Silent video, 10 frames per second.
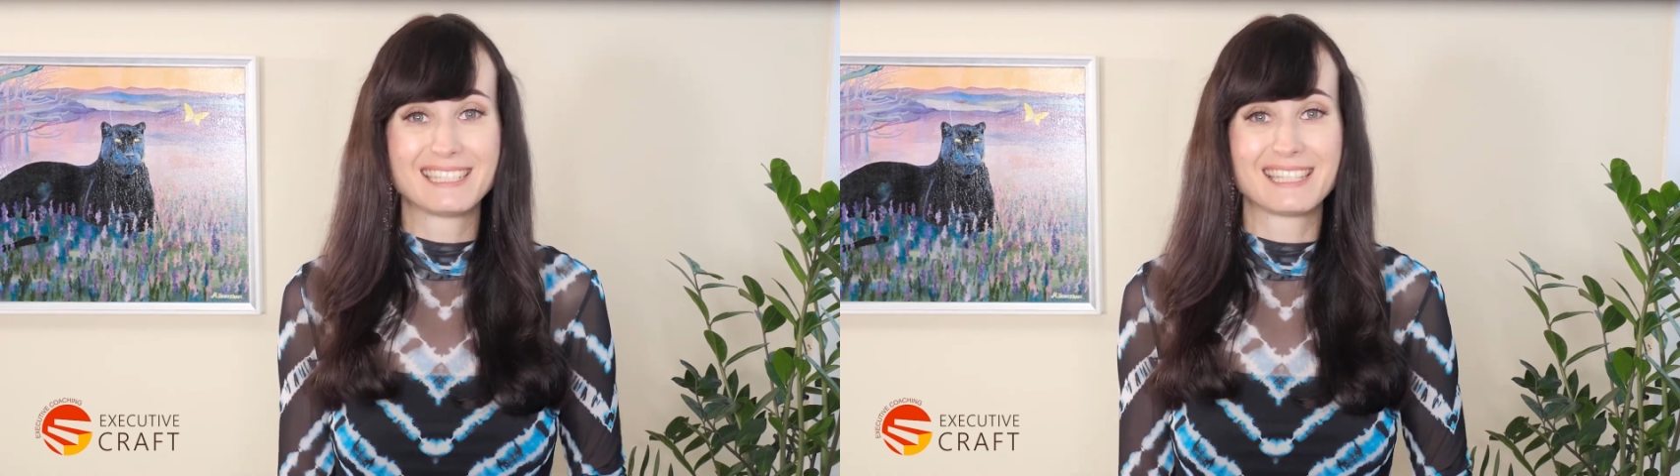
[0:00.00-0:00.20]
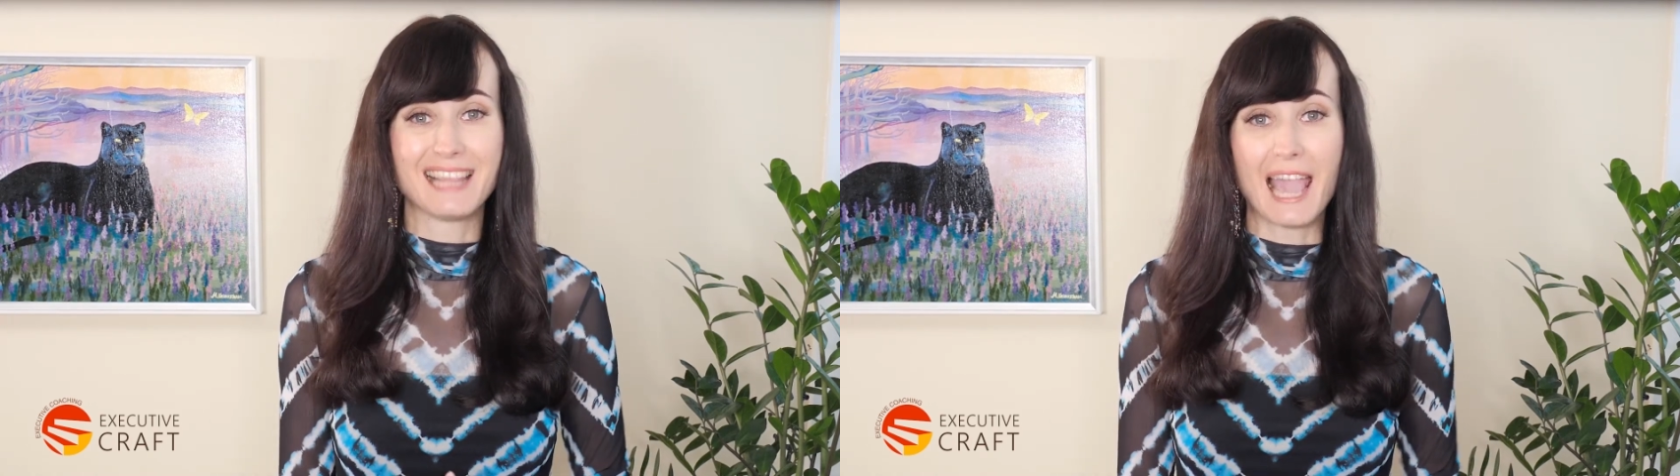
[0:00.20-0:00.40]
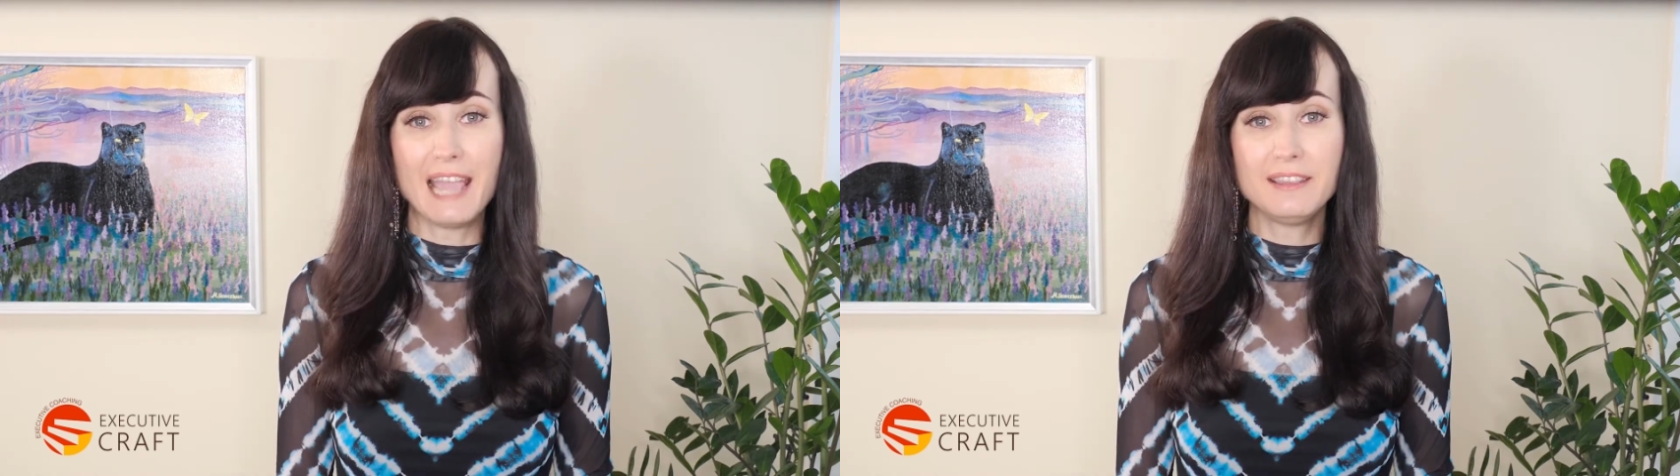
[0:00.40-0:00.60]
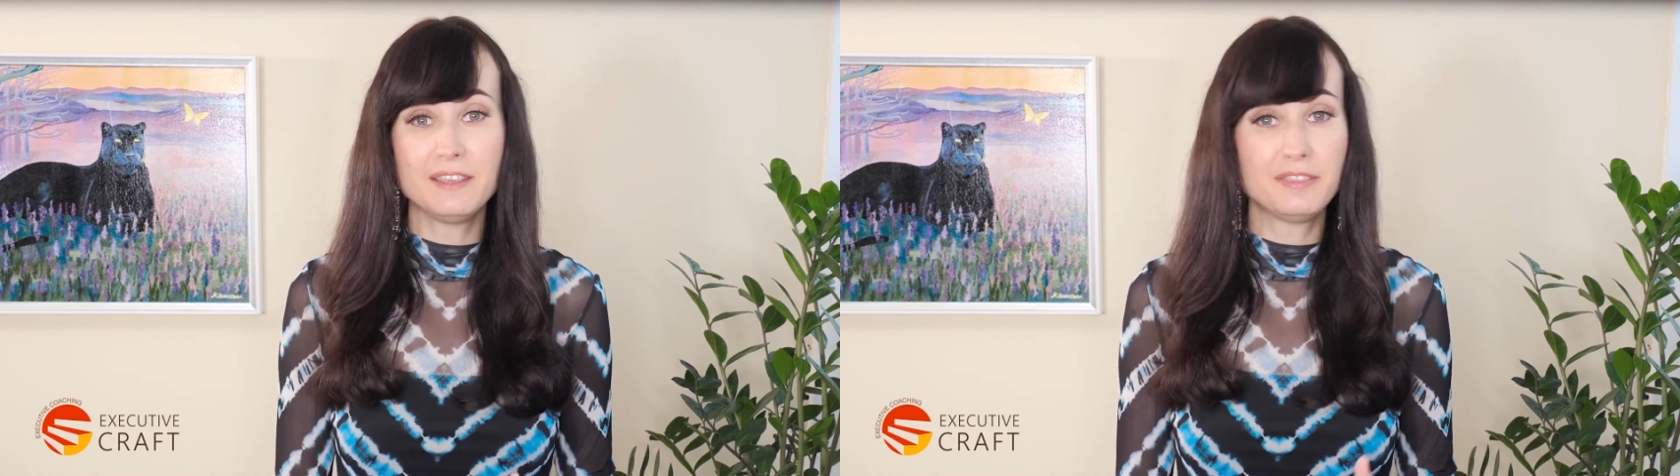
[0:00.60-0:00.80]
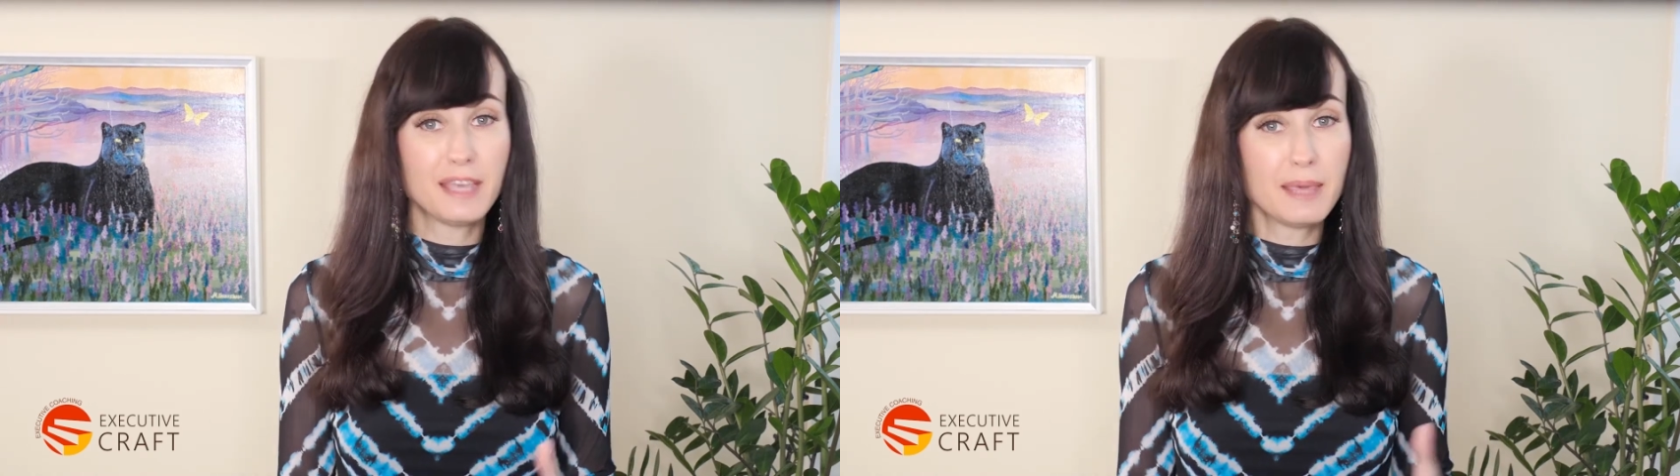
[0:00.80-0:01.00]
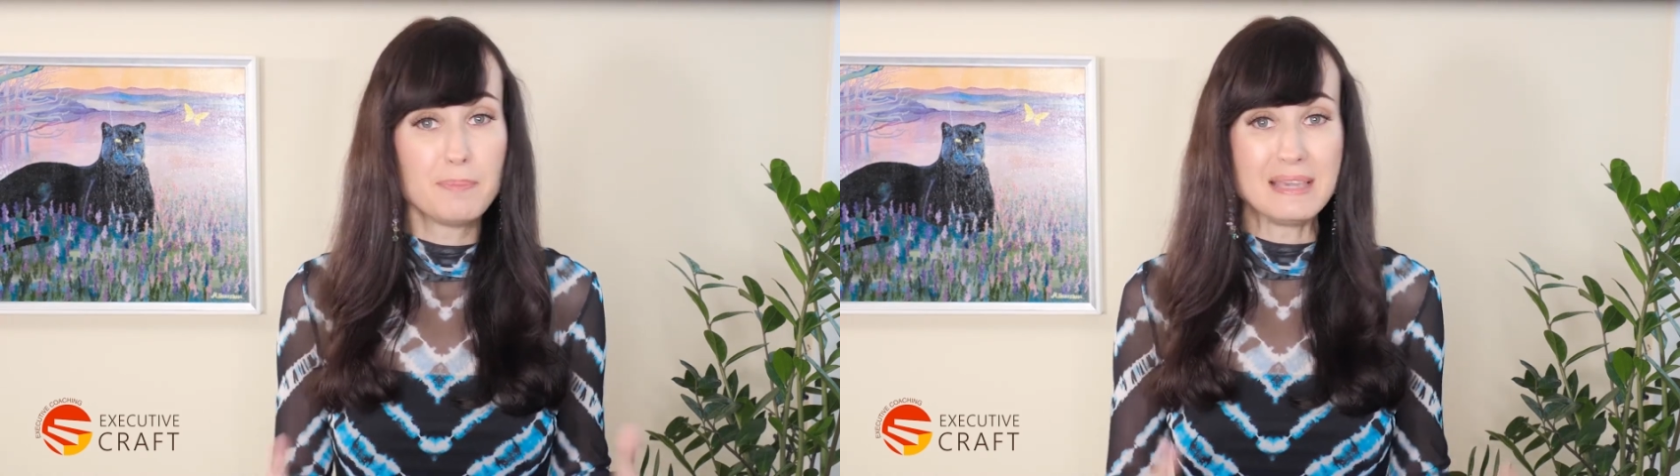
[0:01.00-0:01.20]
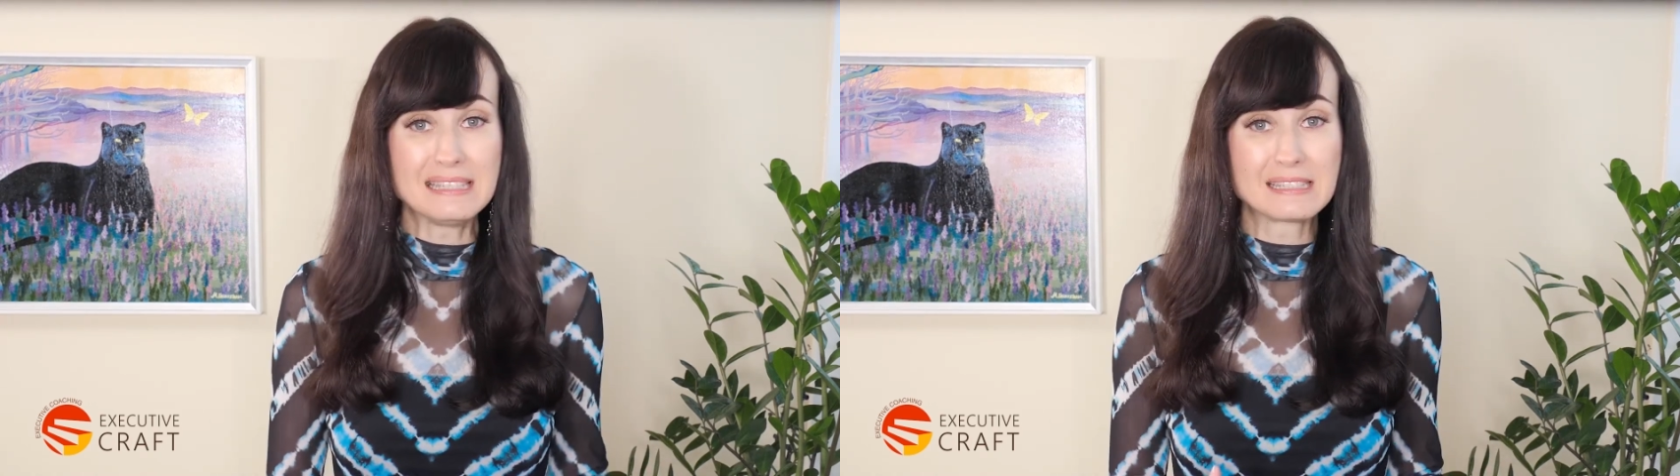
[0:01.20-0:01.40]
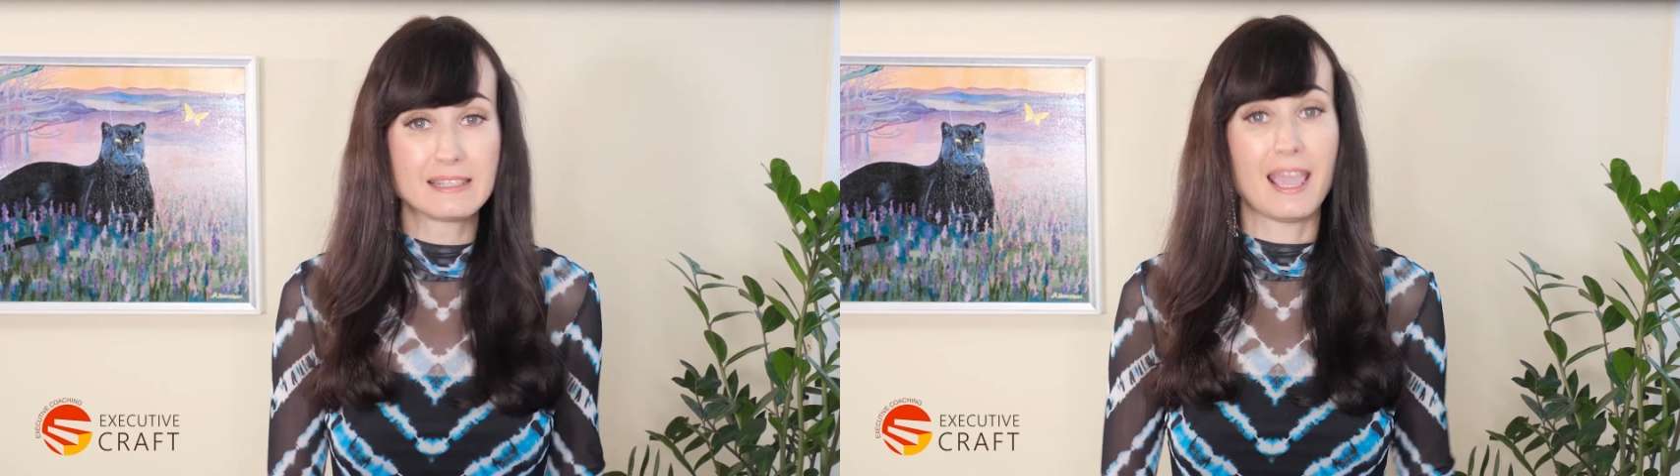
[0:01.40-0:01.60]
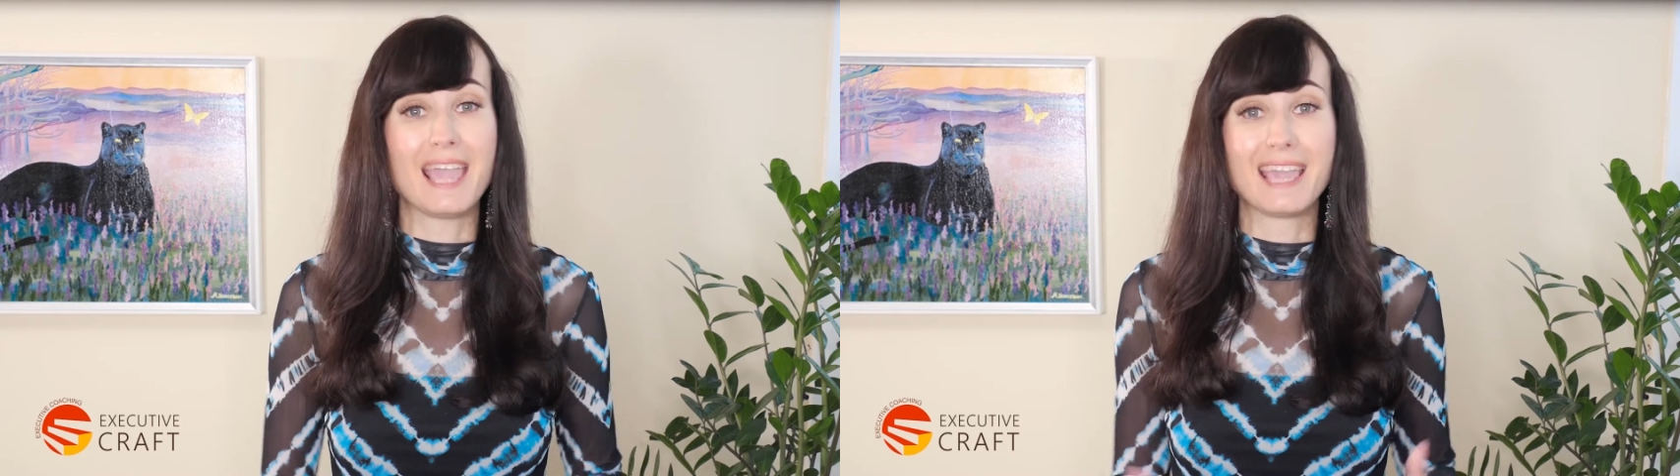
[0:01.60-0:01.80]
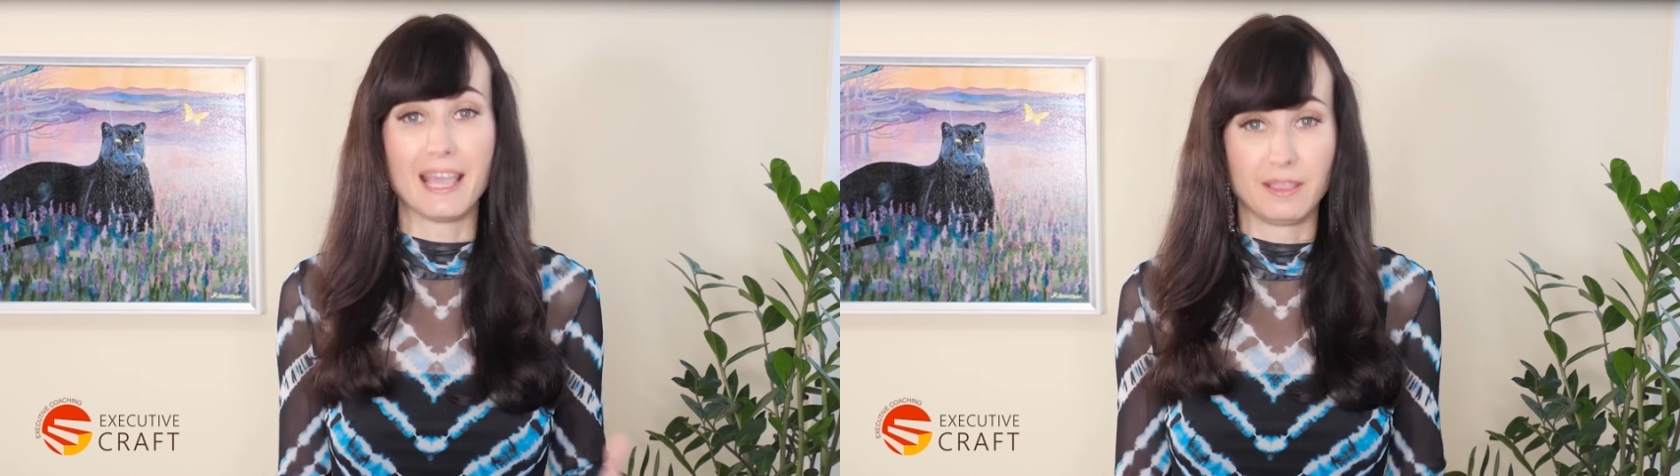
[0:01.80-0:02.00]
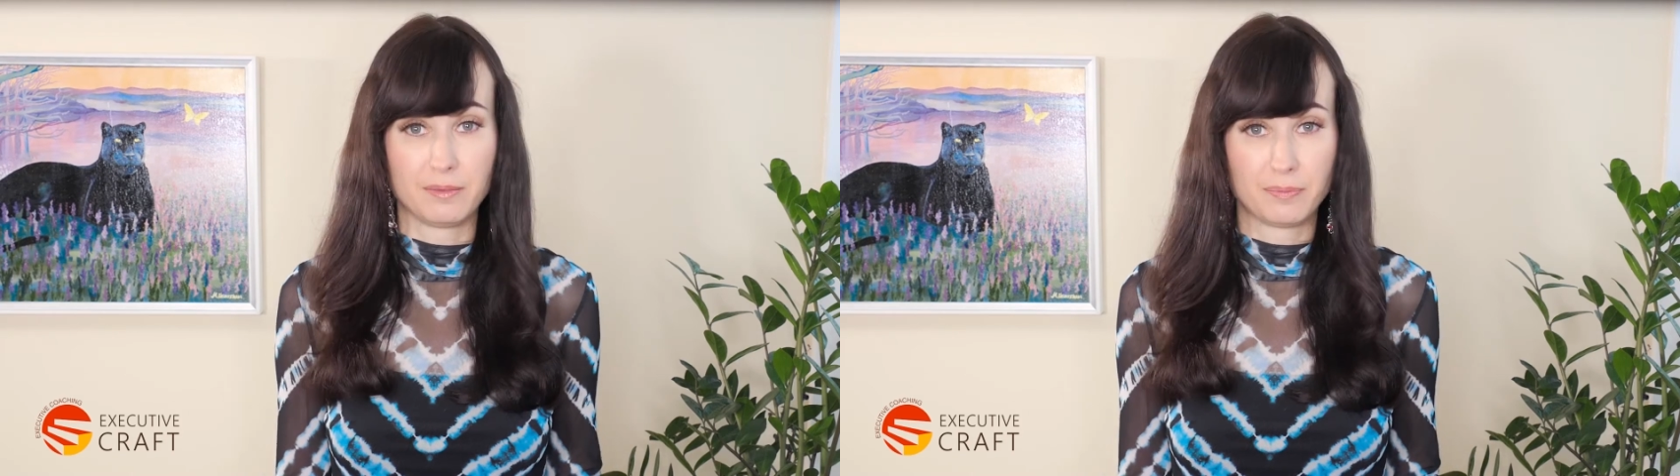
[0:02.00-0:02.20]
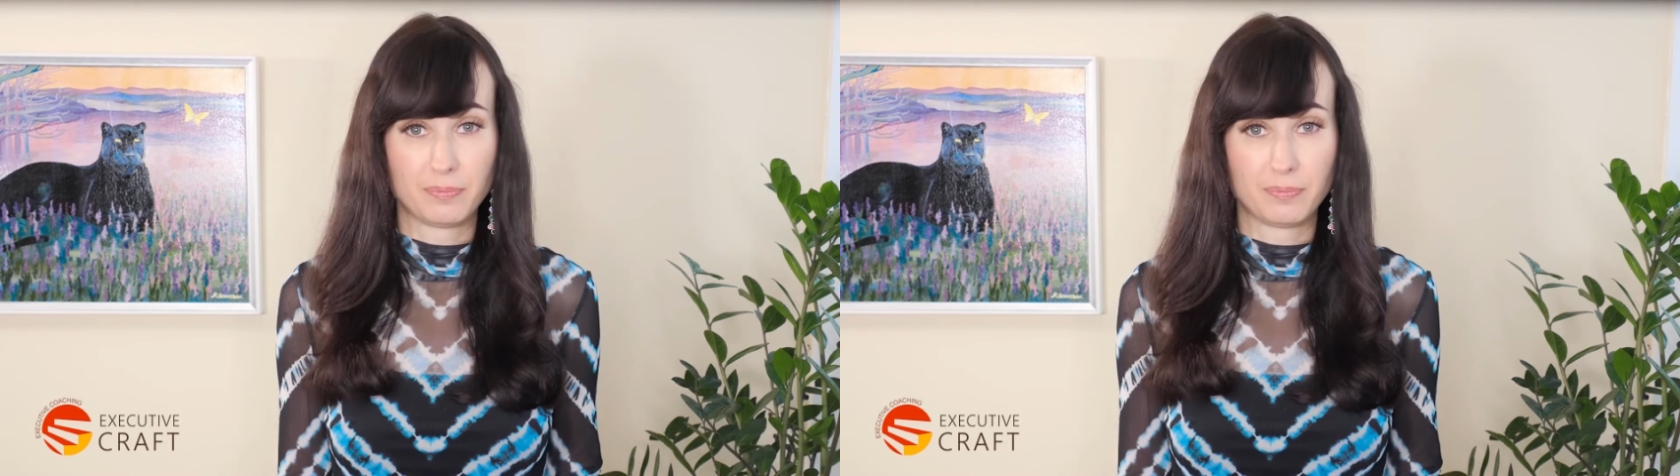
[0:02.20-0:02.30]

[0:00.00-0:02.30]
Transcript: slide into the abyss again.